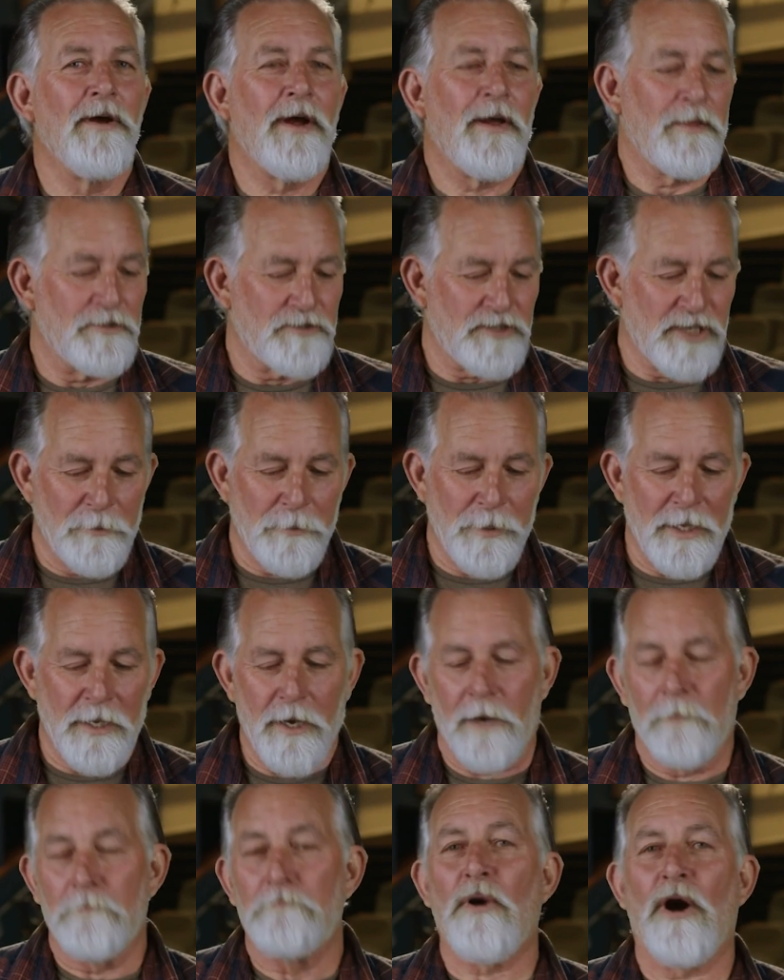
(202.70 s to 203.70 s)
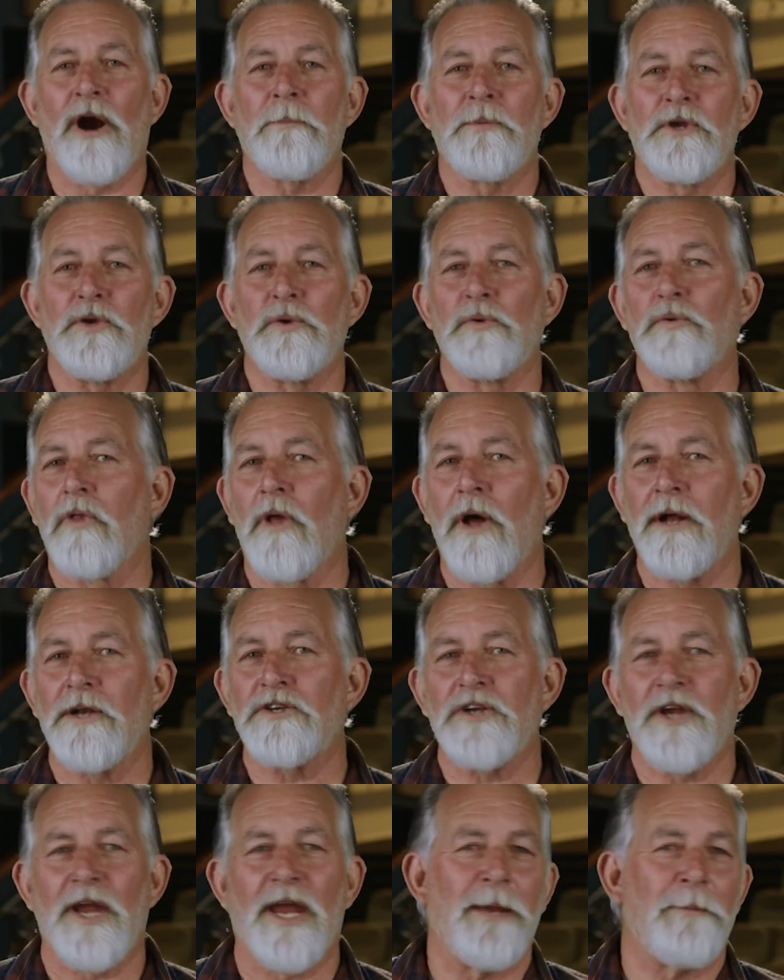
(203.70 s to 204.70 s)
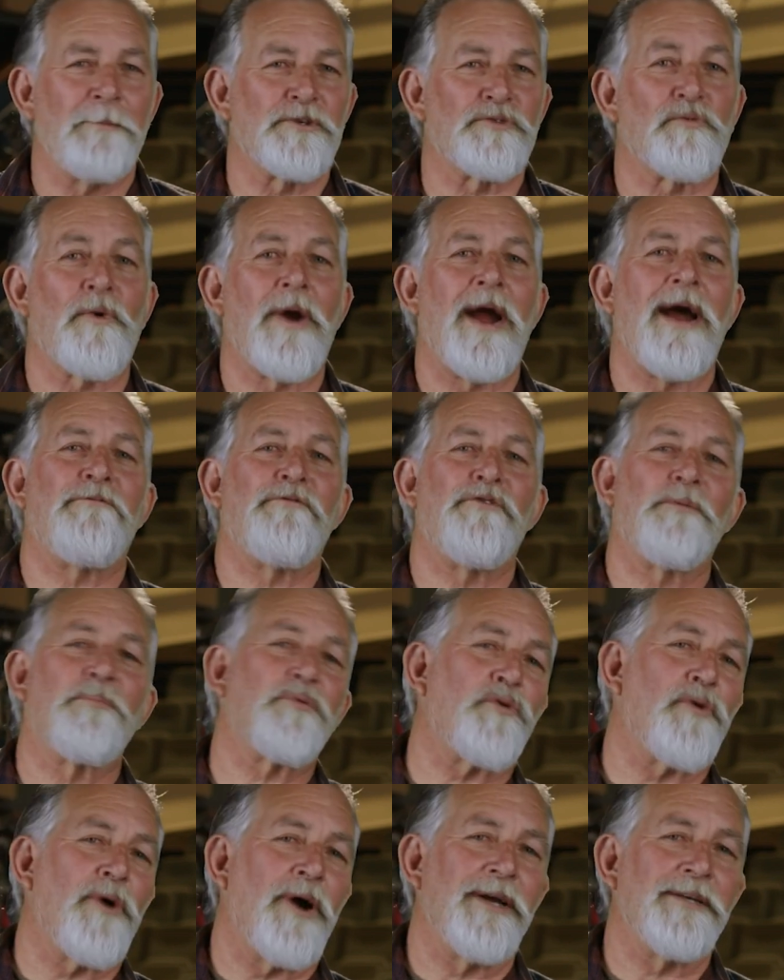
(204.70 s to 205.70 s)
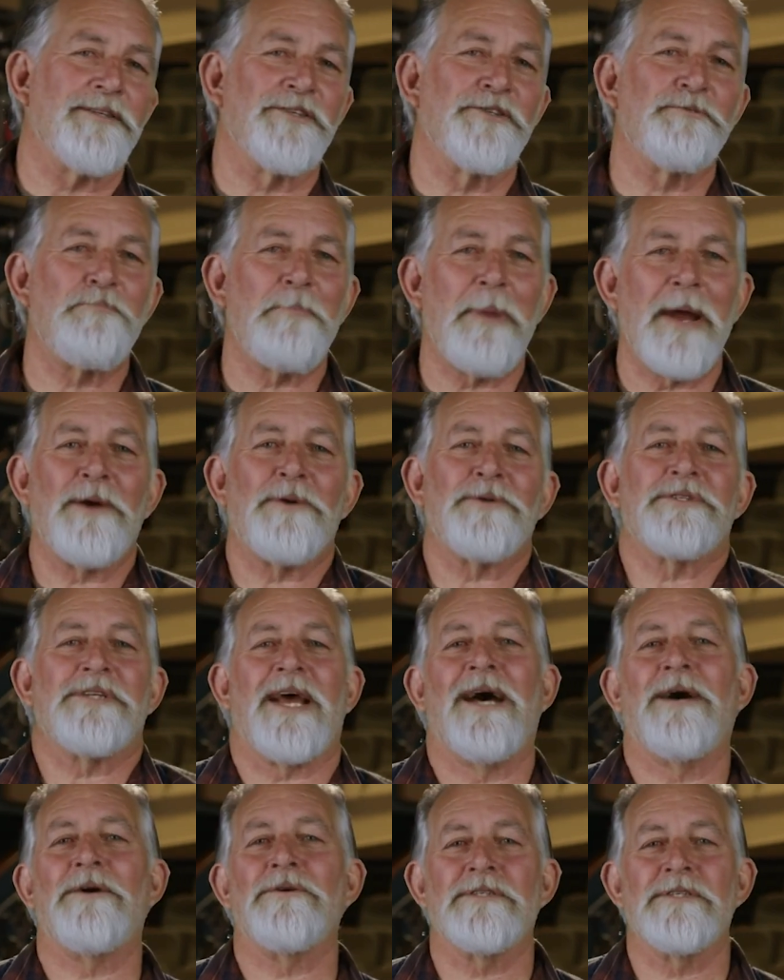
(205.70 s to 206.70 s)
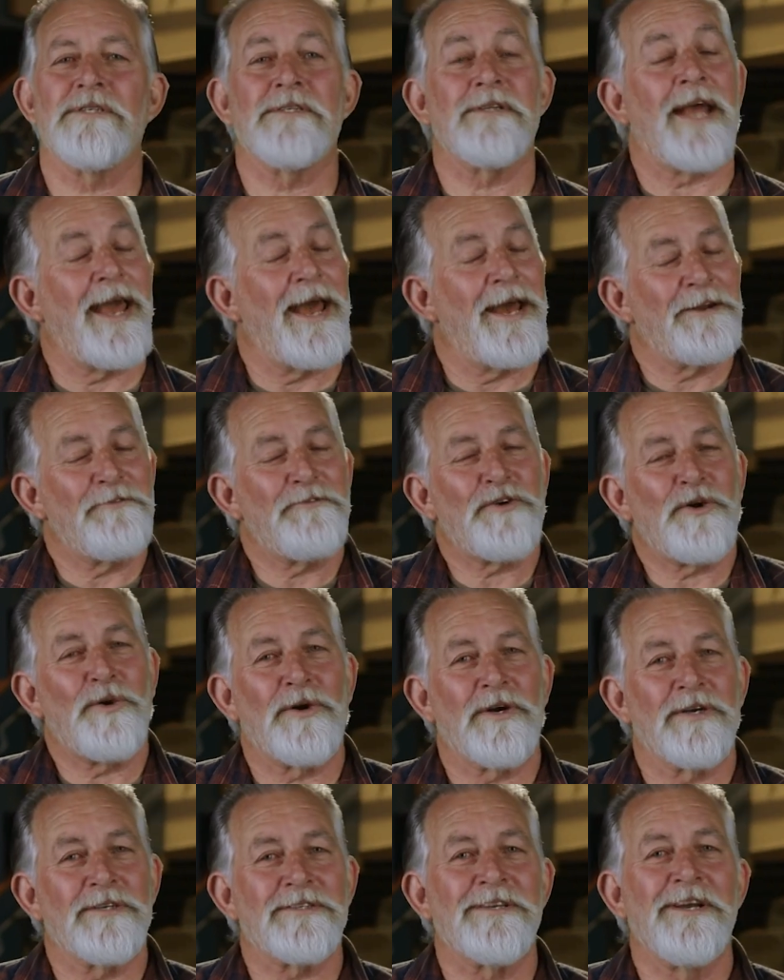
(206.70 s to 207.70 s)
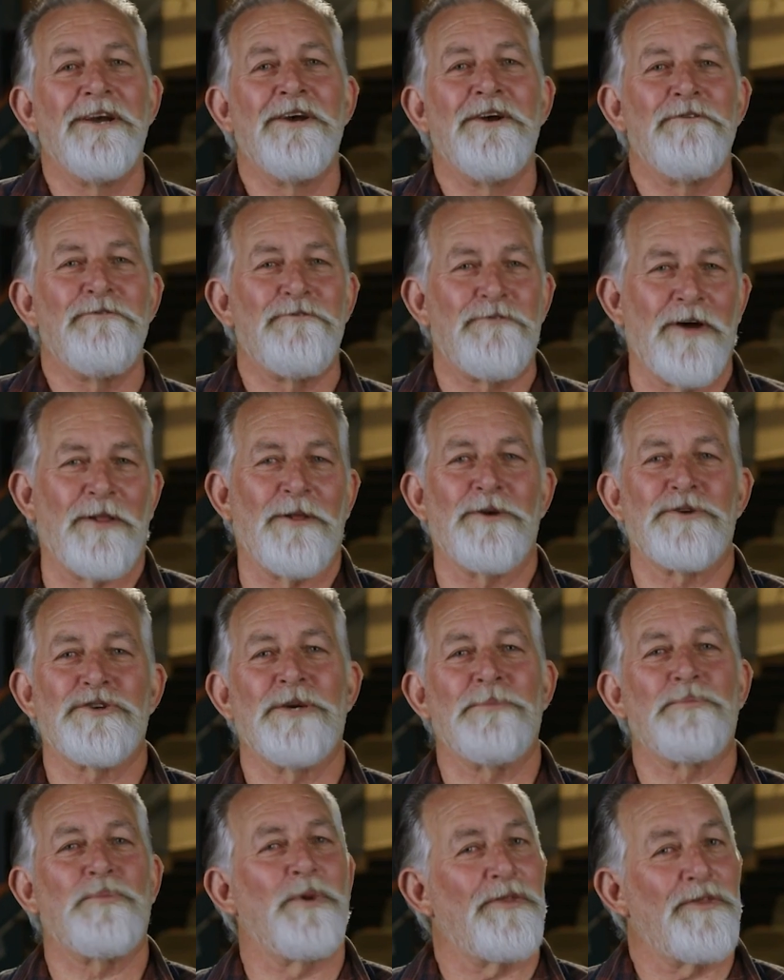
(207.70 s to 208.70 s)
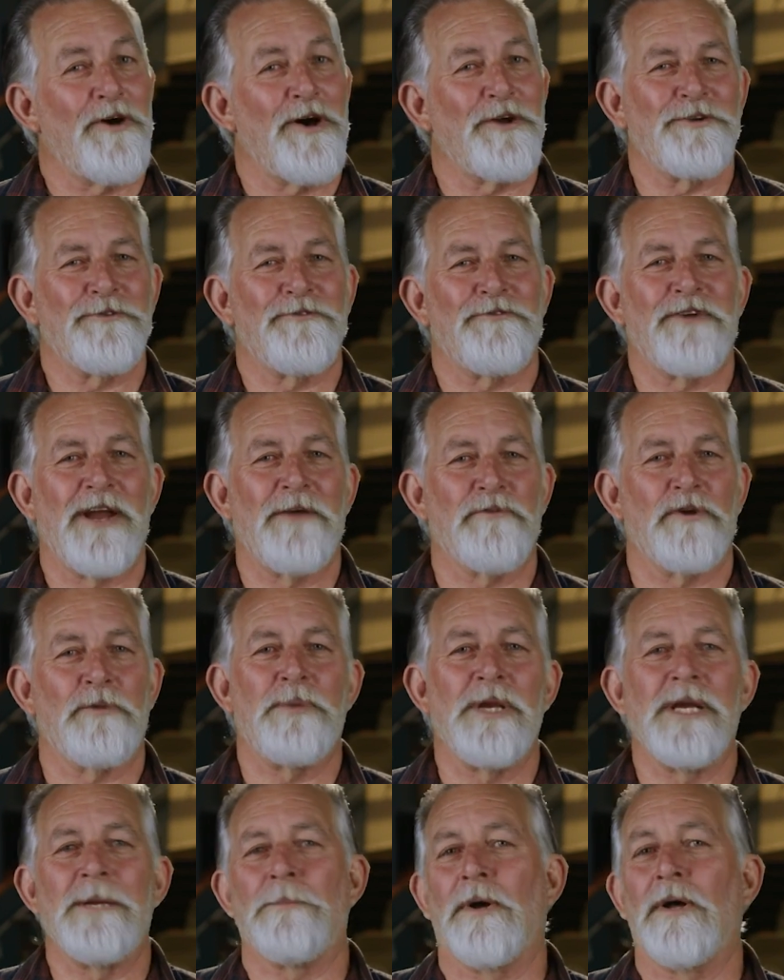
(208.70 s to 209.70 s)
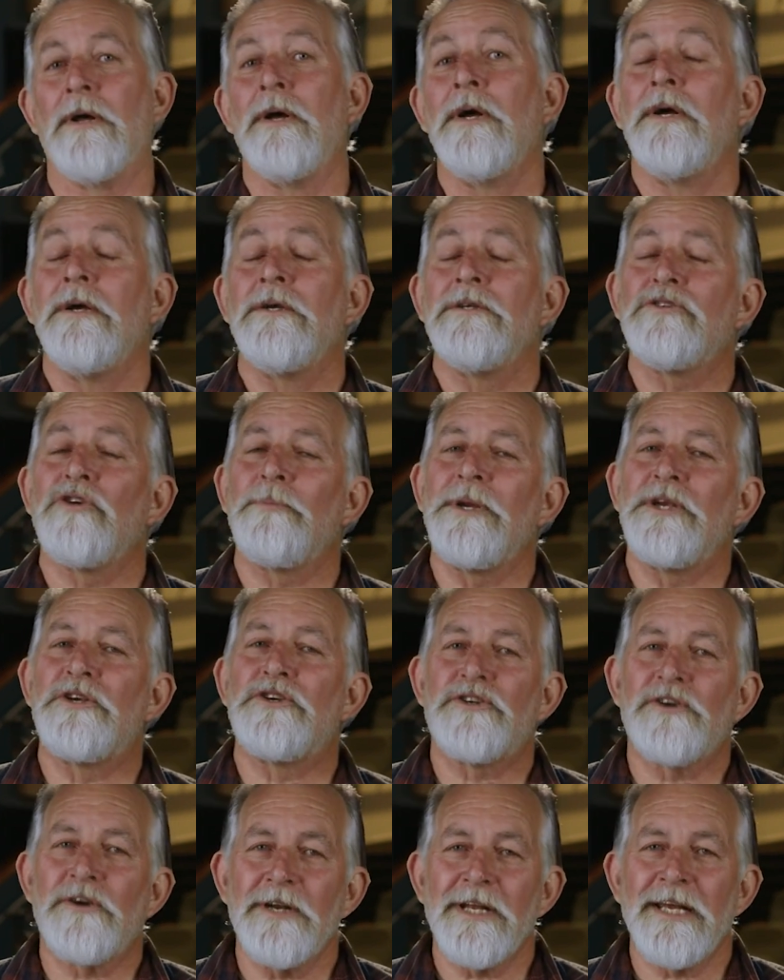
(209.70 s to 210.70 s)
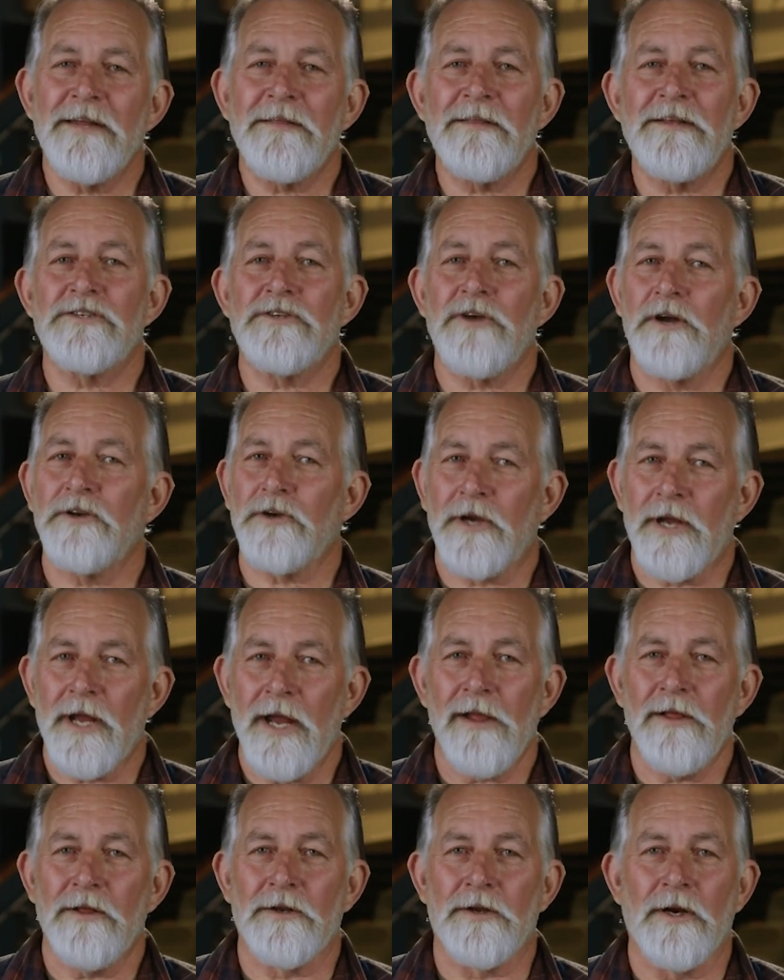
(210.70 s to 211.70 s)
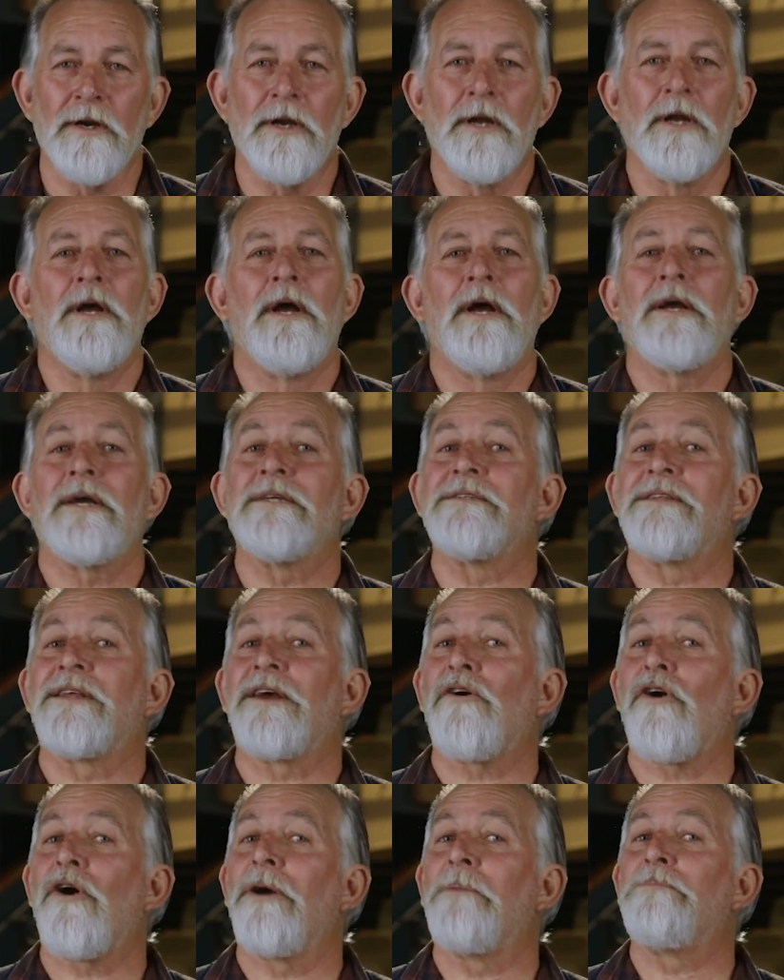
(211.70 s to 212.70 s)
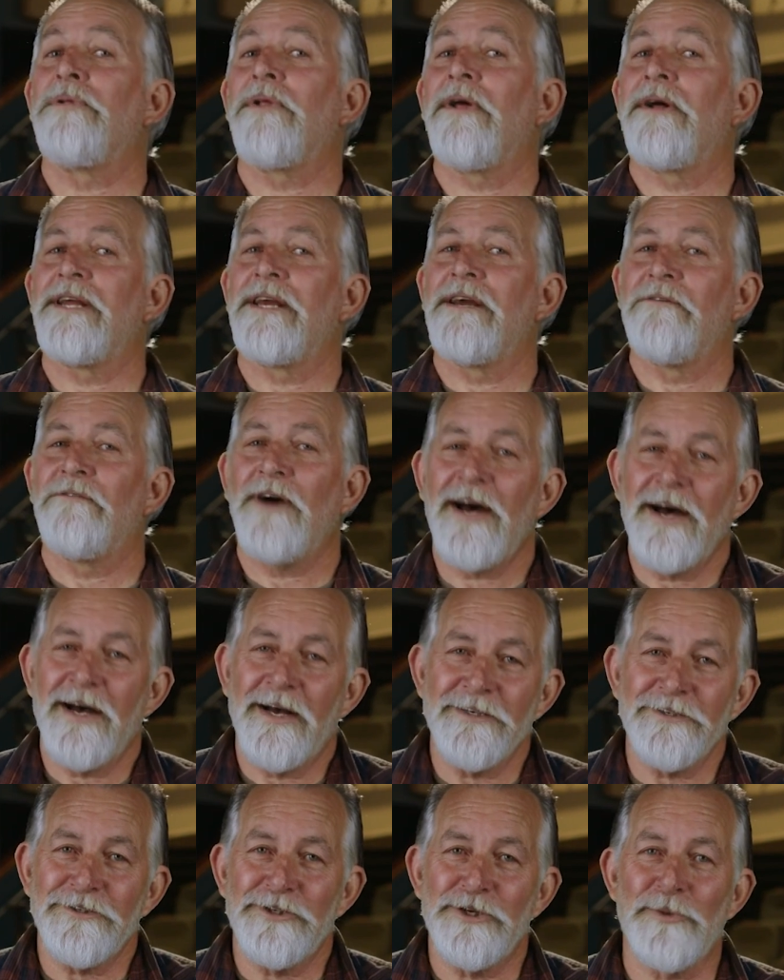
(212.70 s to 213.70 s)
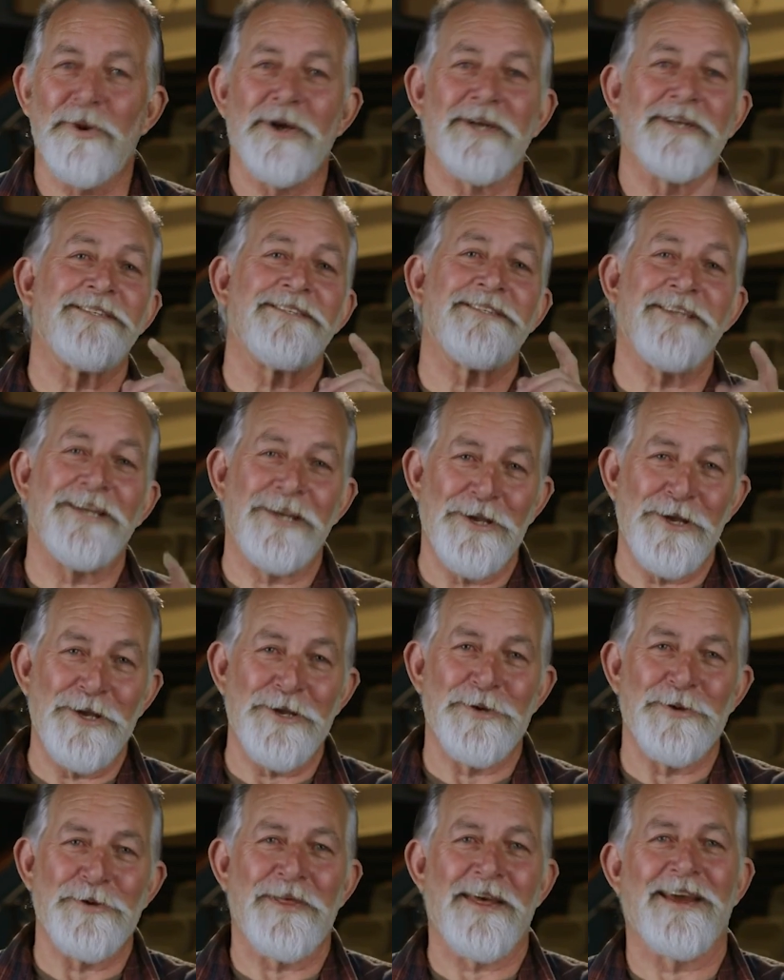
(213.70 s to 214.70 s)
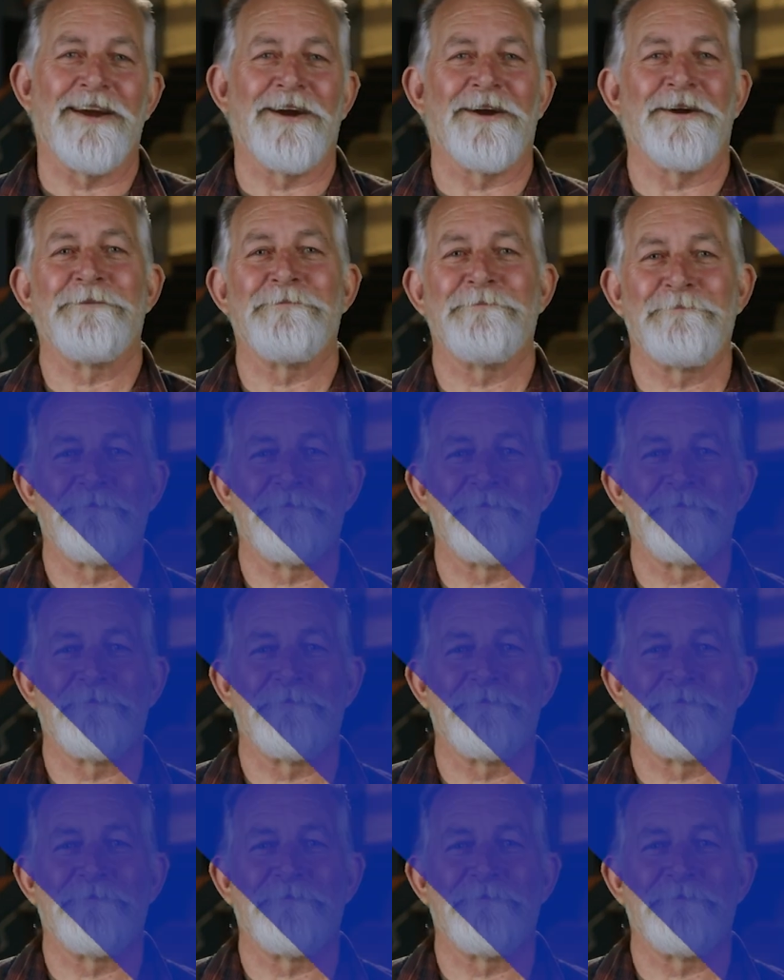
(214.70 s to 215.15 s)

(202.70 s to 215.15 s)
and there's going to be a uh, barbecue lunch, games, raffle prizes, bounce houses, and of course, fellowship with all your favorite people. So be sure to get this on your calendar because there are plenty of us who want to see you there.